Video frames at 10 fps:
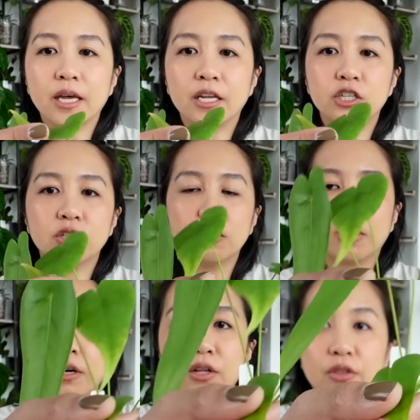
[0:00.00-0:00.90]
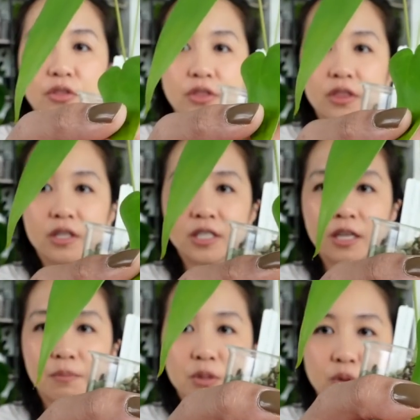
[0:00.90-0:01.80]
the
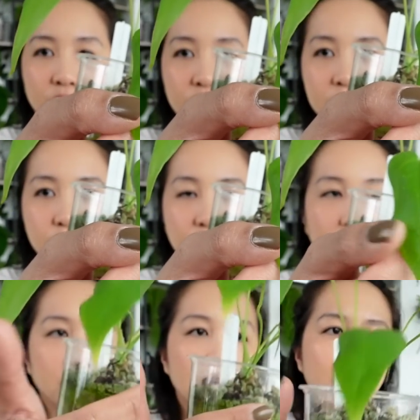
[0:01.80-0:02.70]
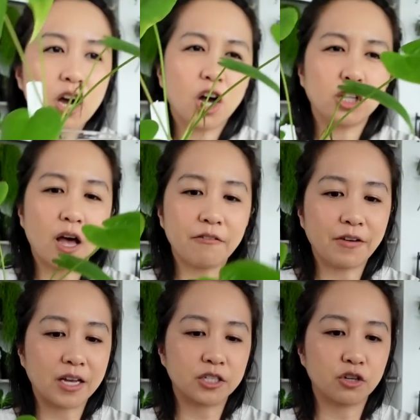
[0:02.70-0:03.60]
tips were crisping a lot
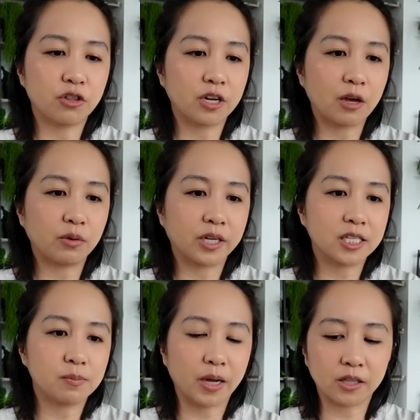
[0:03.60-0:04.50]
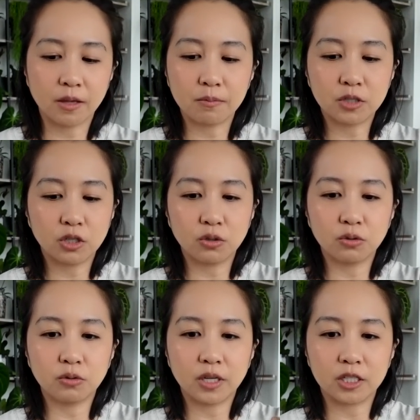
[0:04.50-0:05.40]
faster than I would expect them
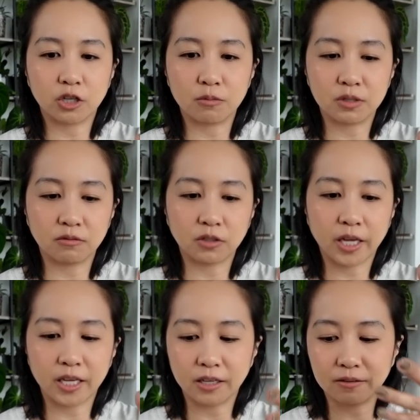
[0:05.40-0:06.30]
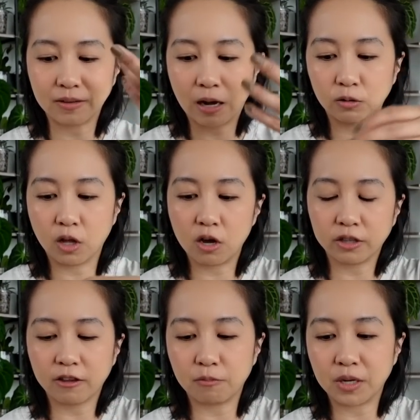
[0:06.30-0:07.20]
to in terms of like how long
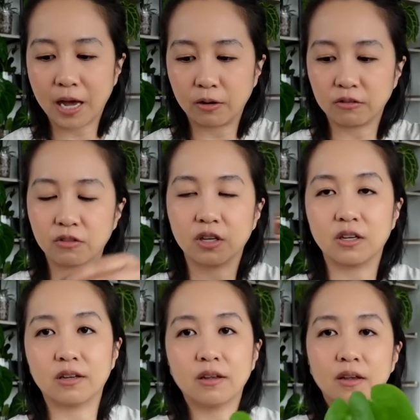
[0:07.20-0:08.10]
they've been out of the